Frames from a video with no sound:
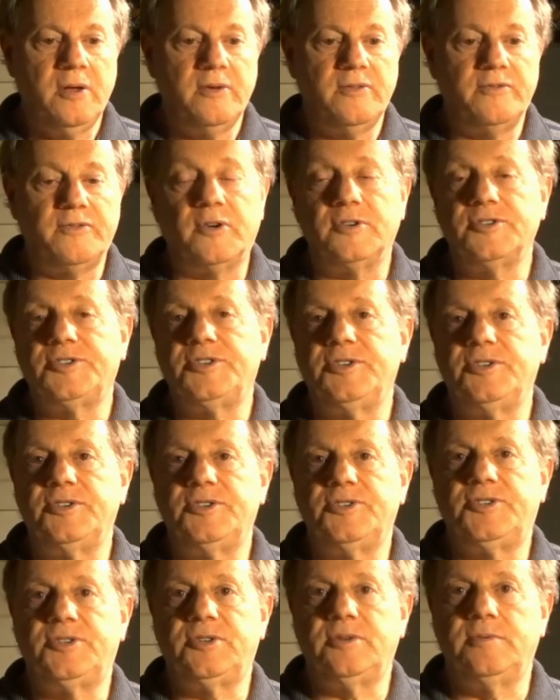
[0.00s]

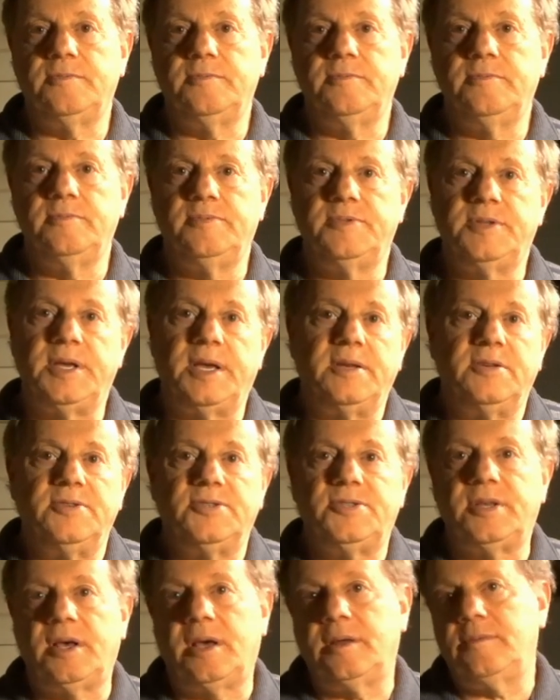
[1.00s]
versus
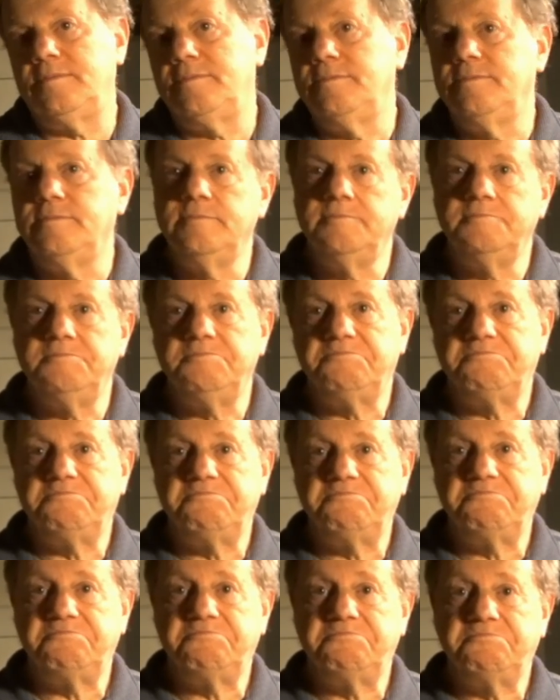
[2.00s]
things that
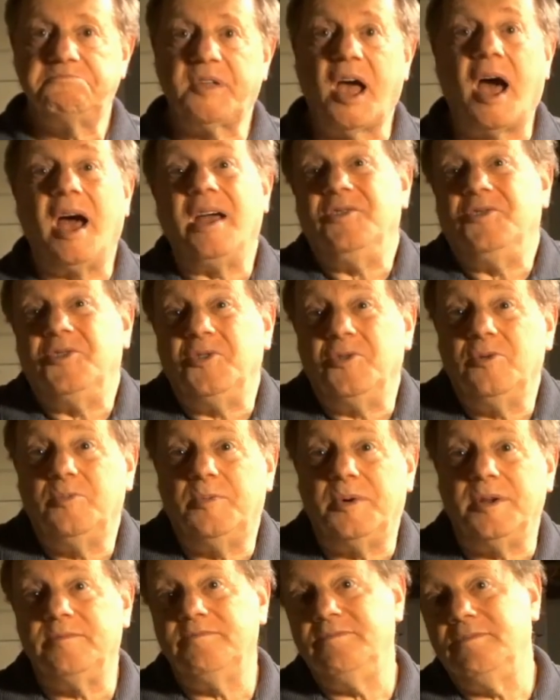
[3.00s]
I do,
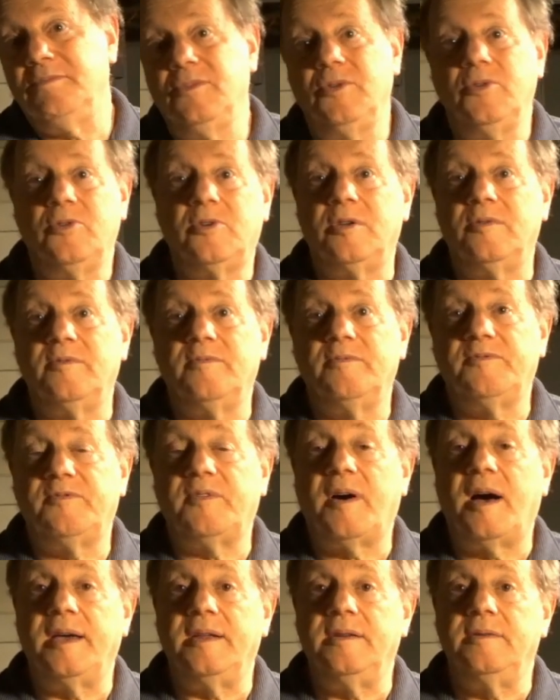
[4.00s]
but you can
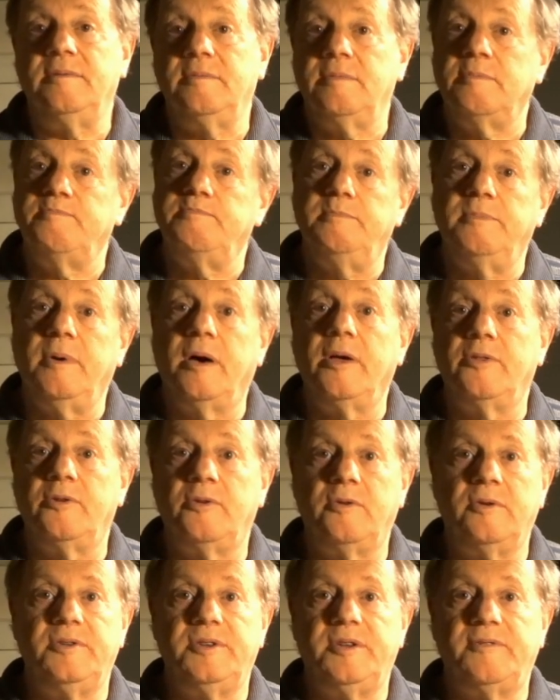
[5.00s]
find
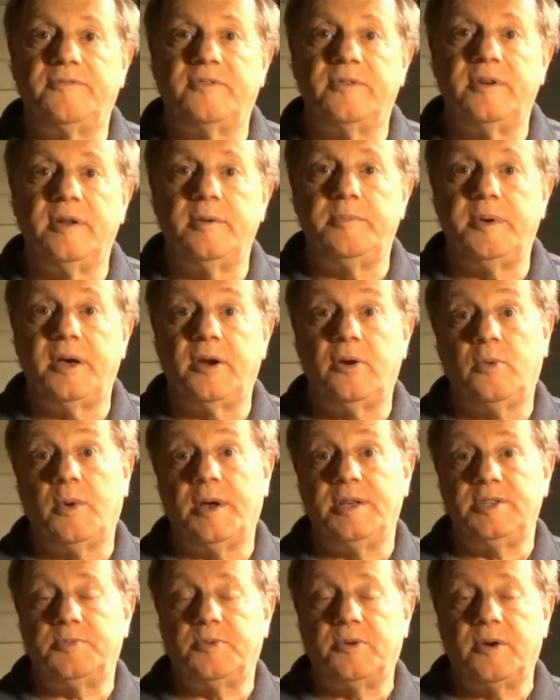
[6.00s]
other and different and better
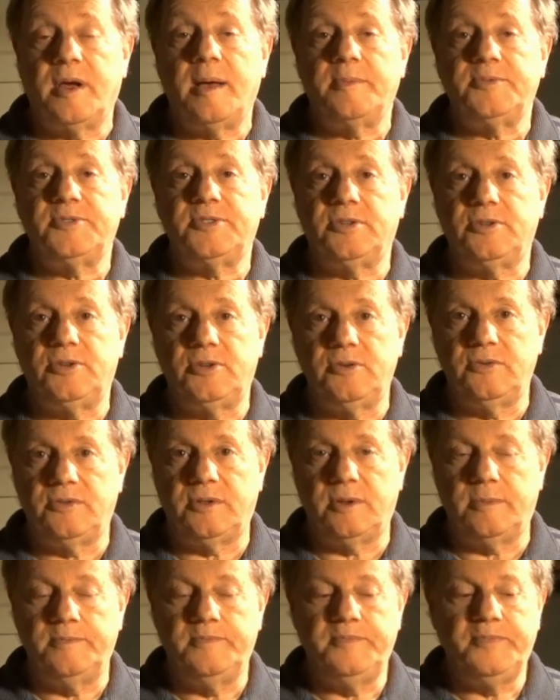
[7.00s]
ways perhaps to do
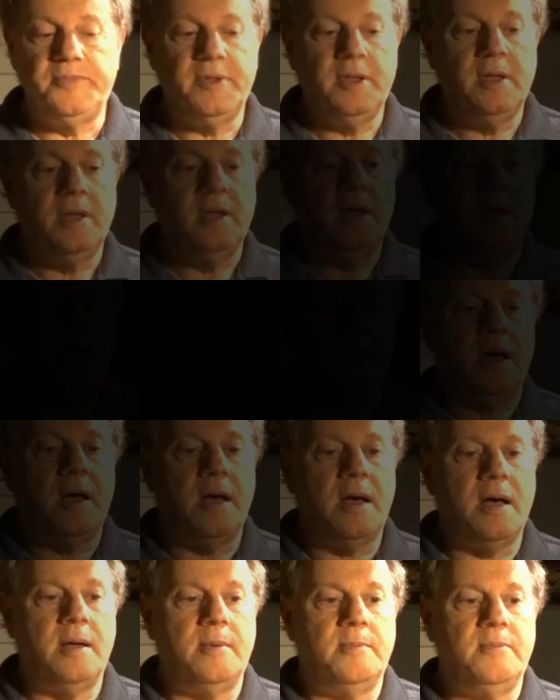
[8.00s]
them.
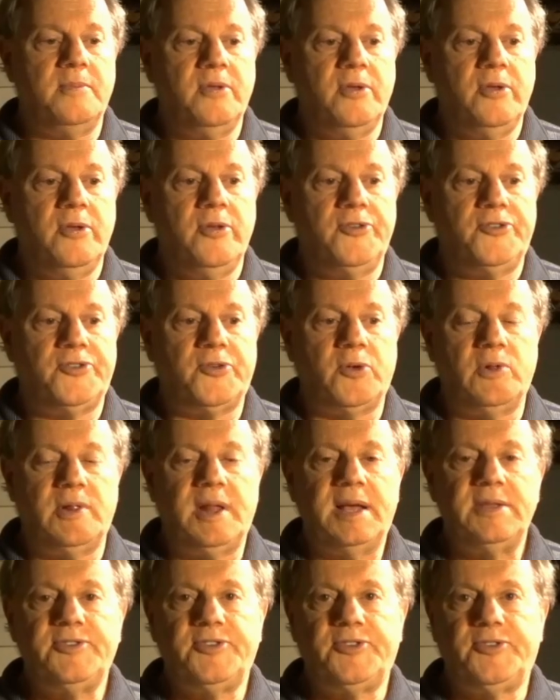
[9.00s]
So
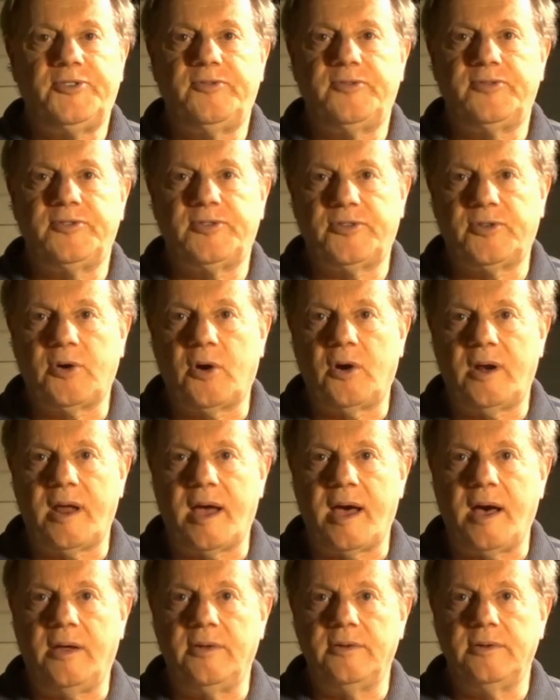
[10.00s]
let's start
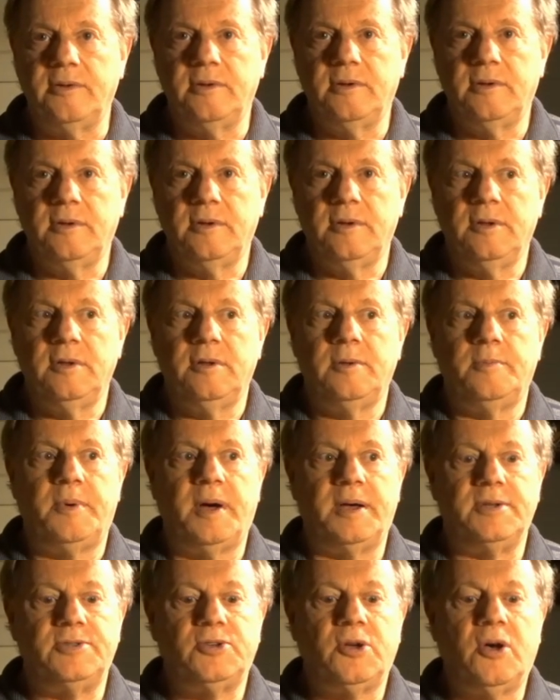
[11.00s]
out
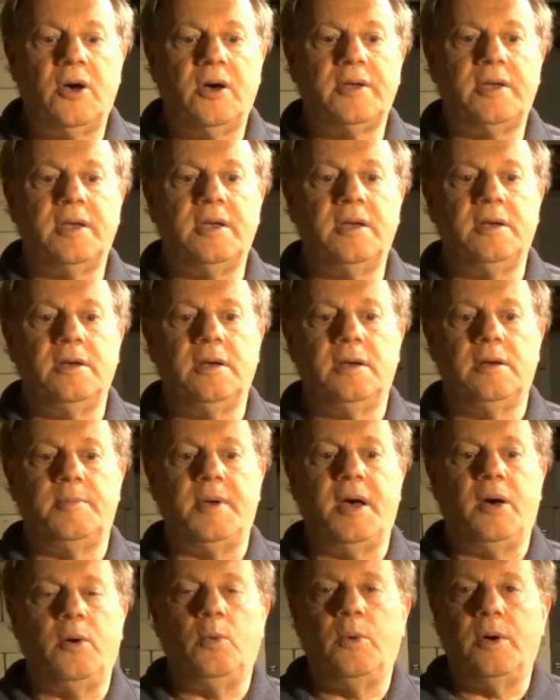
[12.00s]
by talking
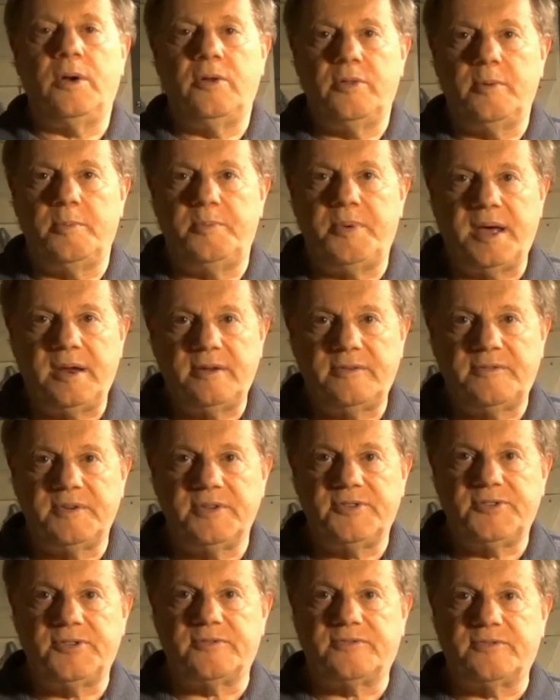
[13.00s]
about what are the
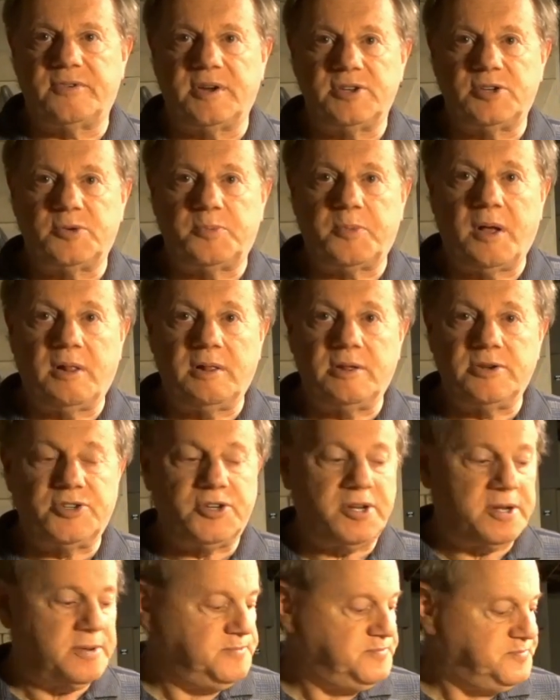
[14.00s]
benefits of French
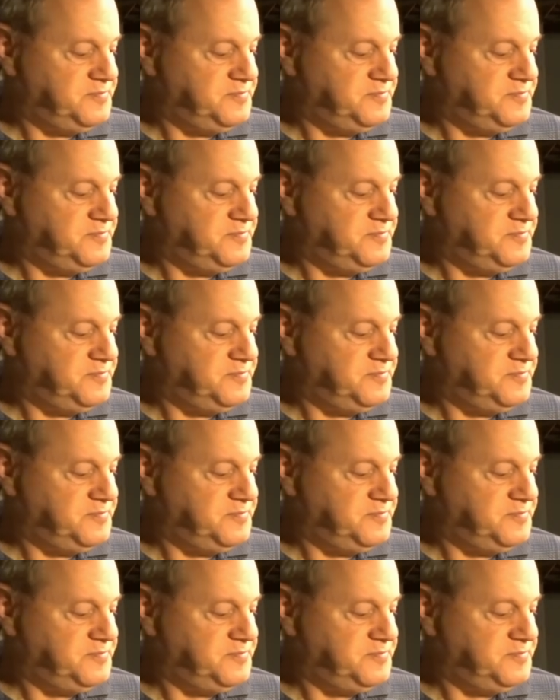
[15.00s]
polishing.